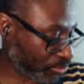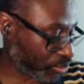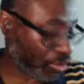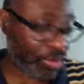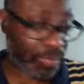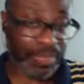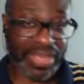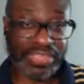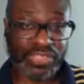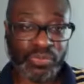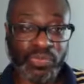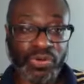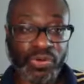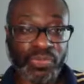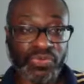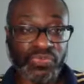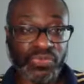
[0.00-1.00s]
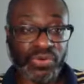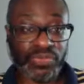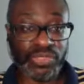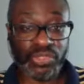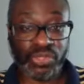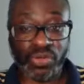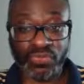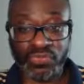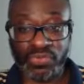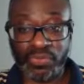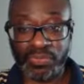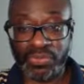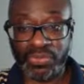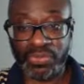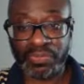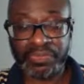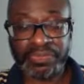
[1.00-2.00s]
talk baseball before we talk
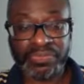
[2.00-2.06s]
football.